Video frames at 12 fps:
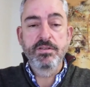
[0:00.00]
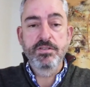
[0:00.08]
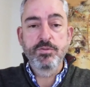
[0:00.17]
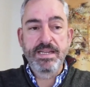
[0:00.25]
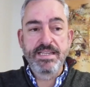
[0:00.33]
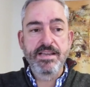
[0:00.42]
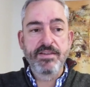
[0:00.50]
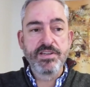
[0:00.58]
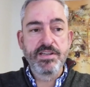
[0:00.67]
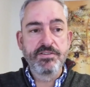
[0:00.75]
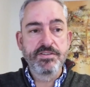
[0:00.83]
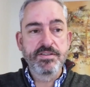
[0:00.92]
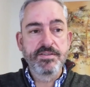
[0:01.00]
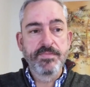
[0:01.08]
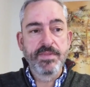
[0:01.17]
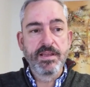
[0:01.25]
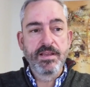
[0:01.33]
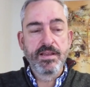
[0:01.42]
27 years.
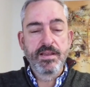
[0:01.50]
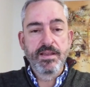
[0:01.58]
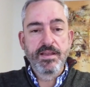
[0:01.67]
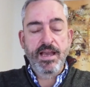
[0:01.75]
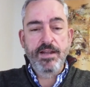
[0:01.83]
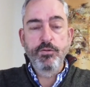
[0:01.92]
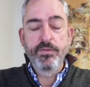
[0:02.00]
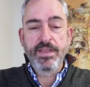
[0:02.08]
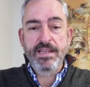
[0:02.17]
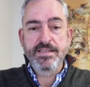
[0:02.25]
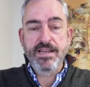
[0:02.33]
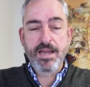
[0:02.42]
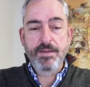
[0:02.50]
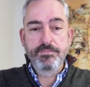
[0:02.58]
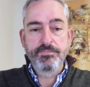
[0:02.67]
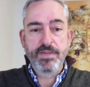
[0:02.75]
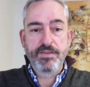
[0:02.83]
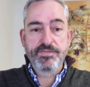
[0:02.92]
And over that time,
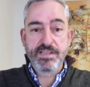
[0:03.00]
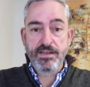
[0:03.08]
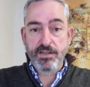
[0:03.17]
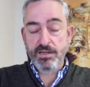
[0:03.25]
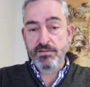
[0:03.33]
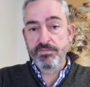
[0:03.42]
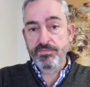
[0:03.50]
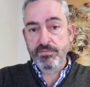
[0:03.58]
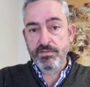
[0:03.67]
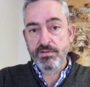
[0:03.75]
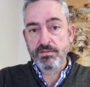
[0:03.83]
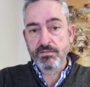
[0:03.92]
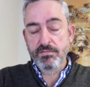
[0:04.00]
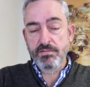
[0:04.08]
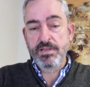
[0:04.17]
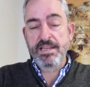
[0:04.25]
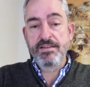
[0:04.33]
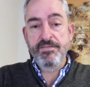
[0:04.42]
I've seen a lot of
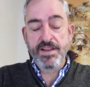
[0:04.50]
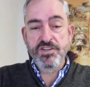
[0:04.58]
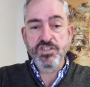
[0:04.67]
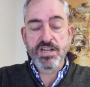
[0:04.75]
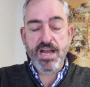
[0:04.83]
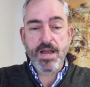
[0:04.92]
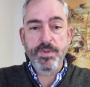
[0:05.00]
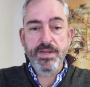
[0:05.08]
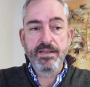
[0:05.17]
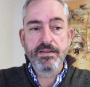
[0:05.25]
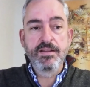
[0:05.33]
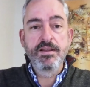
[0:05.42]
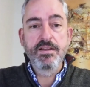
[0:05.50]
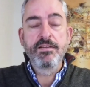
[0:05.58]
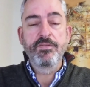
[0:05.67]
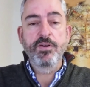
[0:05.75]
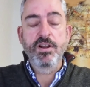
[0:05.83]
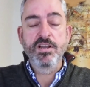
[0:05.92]
innovation happening
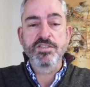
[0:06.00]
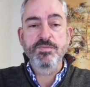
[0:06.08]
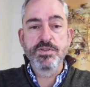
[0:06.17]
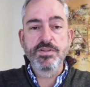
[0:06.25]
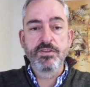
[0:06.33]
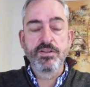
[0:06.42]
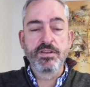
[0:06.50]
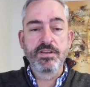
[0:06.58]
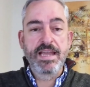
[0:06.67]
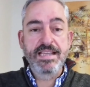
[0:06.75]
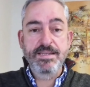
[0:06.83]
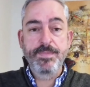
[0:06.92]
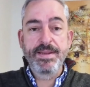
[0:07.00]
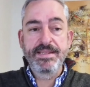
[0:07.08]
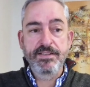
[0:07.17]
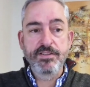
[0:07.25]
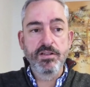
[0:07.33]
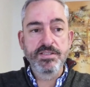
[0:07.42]
for customers on the SAP
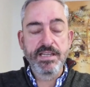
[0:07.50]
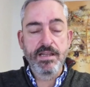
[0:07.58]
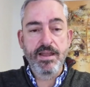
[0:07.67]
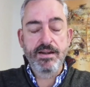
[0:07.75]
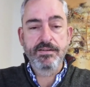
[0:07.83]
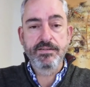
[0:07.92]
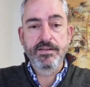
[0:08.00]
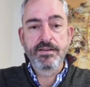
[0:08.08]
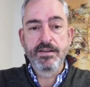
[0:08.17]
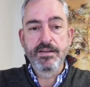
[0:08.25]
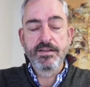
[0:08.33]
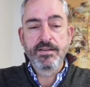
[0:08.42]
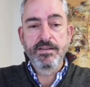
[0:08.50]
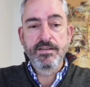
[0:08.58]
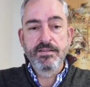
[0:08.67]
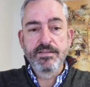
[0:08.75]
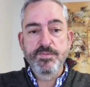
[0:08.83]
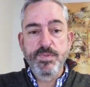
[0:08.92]
technology there.
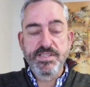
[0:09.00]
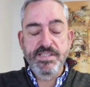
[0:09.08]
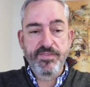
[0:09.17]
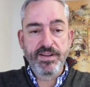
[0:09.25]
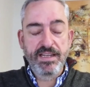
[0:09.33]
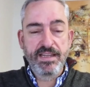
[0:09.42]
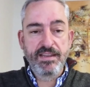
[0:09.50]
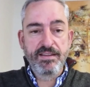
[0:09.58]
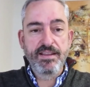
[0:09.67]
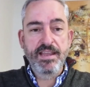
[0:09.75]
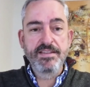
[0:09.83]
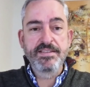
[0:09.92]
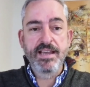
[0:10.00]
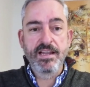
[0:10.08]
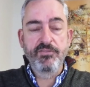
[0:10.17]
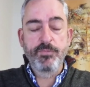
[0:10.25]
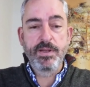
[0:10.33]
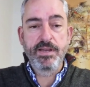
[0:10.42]
Specifically, Intel
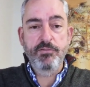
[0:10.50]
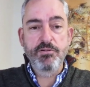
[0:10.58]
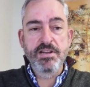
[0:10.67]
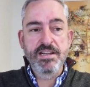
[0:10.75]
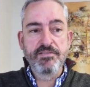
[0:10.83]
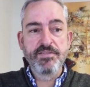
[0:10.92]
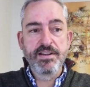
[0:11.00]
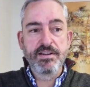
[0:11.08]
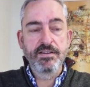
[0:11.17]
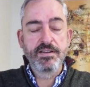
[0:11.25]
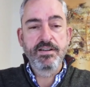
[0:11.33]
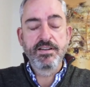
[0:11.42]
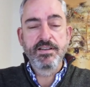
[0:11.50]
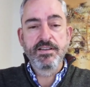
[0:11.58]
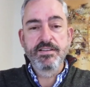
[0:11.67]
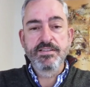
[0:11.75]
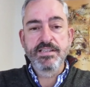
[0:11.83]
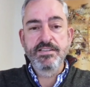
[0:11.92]
have been a great innovator.
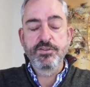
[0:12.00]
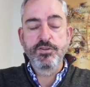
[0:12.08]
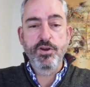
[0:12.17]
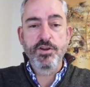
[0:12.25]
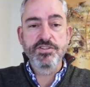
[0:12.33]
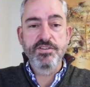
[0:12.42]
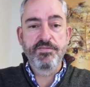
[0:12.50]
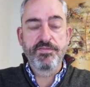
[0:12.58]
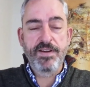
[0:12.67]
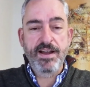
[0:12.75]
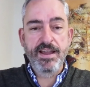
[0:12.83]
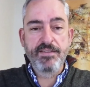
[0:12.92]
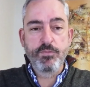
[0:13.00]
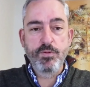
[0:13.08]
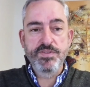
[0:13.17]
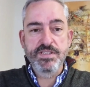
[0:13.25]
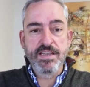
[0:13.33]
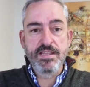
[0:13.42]
Since 2005, we've
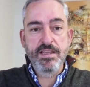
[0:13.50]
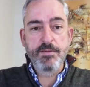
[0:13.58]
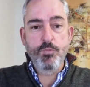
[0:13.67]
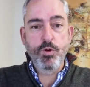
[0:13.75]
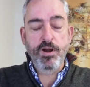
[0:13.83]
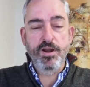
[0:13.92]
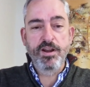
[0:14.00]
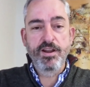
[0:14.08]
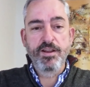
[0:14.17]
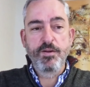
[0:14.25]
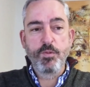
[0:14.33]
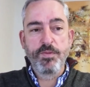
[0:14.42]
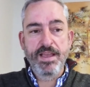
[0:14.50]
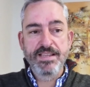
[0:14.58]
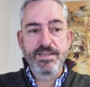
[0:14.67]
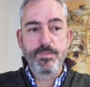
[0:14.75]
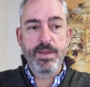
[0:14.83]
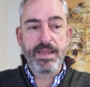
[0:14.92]
seen them work with
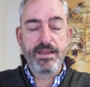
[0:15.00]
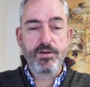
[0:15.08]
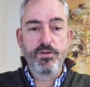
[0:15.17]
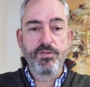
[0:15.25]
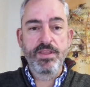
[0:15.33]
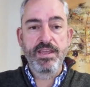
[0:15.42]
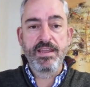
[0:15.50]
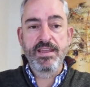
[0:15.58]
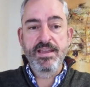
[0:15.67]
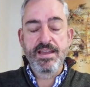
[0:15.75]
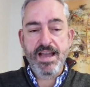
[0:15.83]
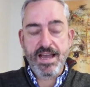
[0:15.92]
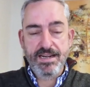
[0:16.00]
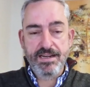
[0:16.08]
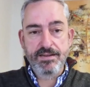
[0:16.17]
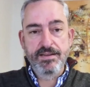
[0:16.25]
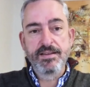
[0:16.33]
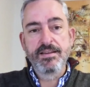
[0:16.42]
SAP on the HANA
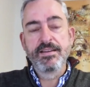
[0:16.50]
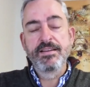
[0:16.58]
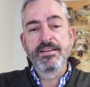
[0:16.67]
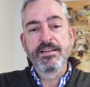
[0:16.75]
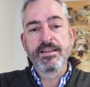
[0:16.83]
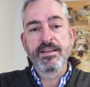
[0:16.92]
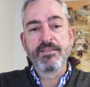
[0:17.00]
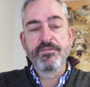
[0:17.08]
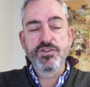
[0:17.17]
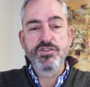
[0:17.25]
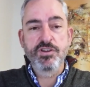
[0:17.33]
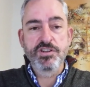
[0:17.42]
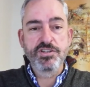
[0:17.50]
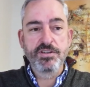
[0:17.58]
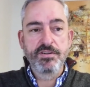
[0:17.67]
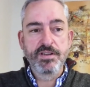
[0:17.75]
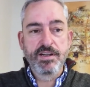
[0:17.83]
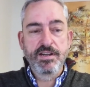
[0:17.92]
infrastructure,
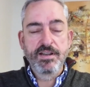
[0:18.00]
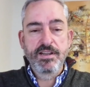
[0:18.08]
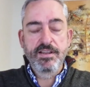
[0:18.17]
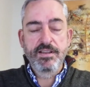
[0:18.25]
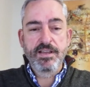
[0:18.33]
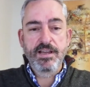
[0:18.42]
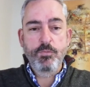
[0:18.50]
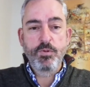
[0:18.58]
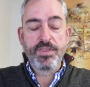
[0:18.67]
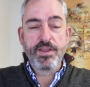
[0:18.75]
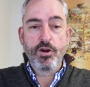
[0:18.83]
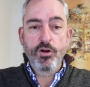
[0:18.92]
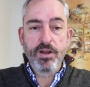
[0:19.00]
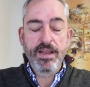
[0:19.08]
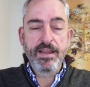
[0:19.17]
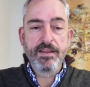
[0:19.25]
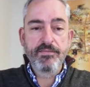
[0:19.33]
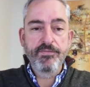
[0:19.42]
with the
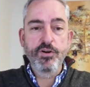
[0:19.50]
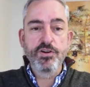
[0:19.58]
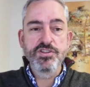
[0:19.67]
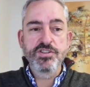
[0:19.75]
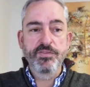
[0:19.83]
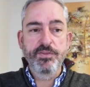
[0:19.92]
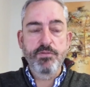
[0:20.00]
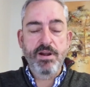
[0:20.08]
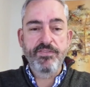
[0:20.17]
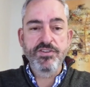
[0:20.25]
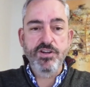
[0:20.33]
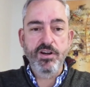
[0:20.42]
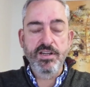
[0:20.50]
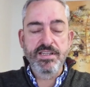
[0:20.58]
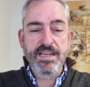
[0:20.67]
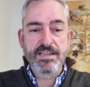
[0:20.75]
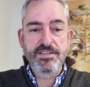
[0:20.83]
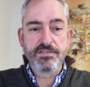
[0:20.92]
early versions of the reference
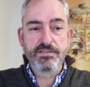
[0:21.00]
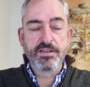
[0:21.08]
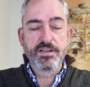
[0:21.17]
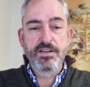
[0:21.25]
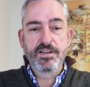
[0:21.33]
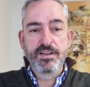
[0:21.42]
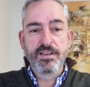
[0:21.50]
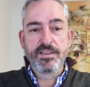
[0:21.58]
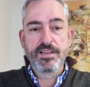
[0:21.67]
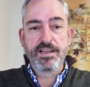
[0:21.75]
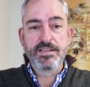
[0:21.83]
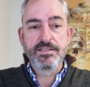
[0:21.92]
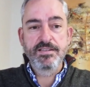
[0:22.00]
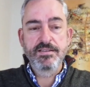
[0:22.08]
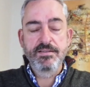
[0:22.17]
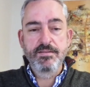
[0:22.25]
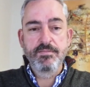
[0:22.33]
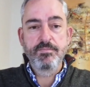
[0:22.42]
architecture that
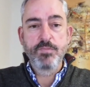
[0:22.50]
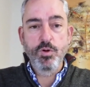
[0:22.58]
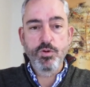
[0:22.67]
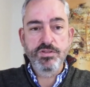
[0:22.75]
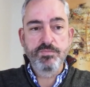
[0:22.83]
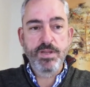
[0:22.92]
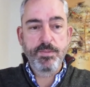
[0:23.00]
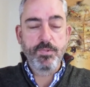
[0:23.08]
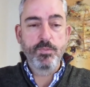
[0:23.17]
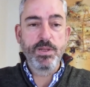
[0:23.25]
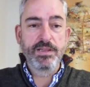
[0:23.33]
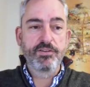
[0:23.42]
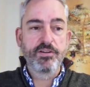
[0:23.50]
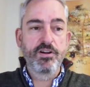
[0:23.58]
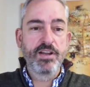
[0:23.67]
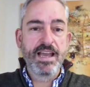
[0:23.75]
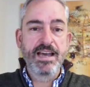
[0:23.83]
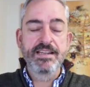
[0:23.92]
most people built their early
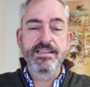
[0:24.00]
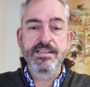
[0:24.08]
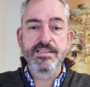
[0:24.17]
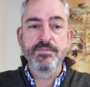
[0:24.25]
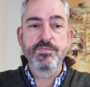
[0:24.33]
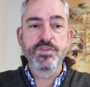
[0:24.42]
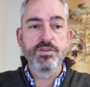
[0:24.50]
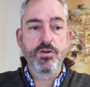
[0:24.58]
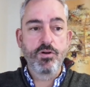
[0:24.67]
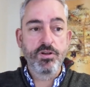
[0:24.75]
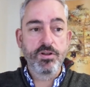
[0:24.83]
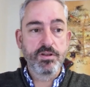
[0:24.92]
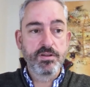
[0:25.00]
HANA systems on.